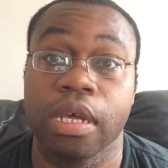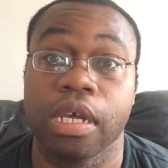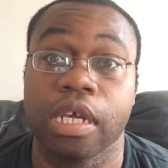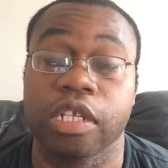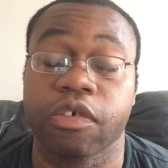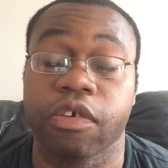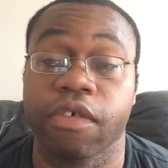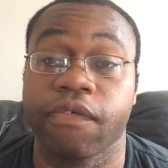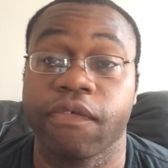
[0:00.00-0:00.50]

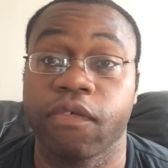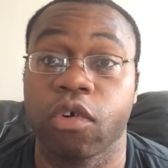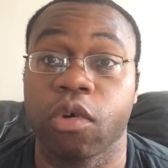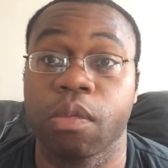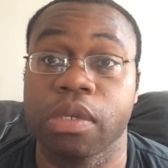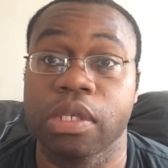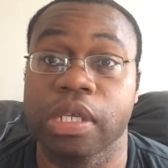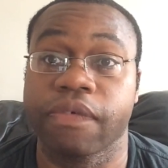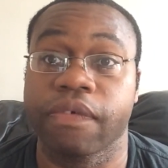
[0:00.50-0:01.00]
It's very
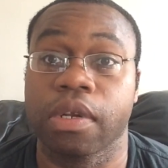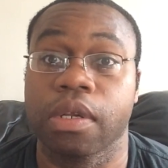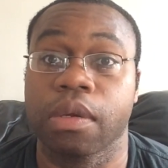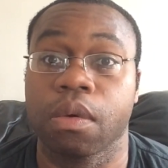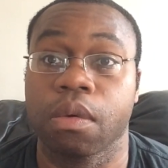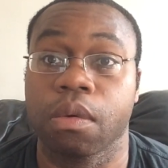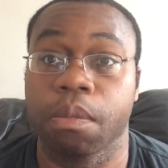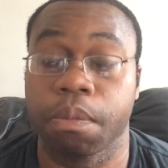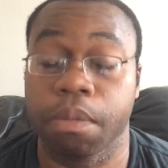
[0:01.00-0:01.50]
informative, and
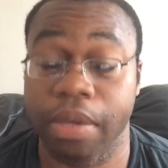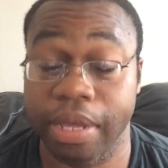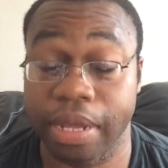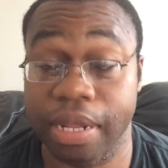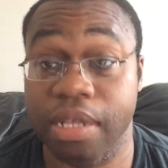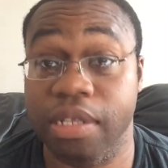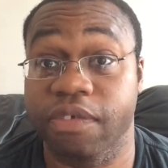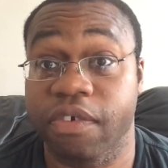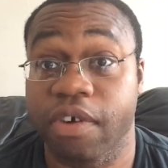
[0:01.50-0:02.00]

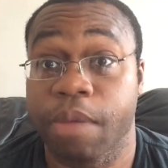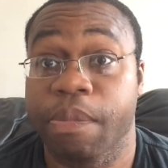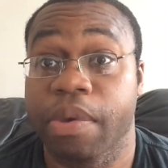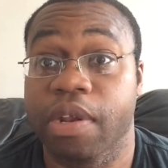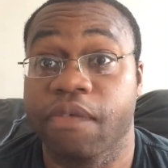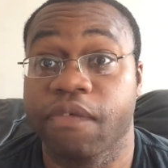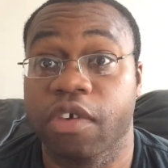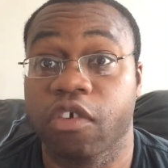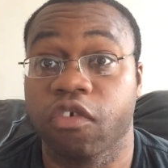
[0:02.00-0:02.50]
it is very
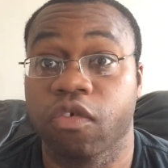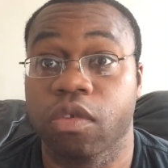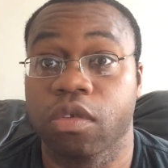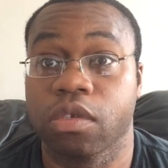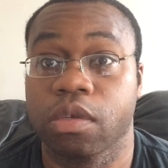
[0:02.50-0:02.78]
beneficial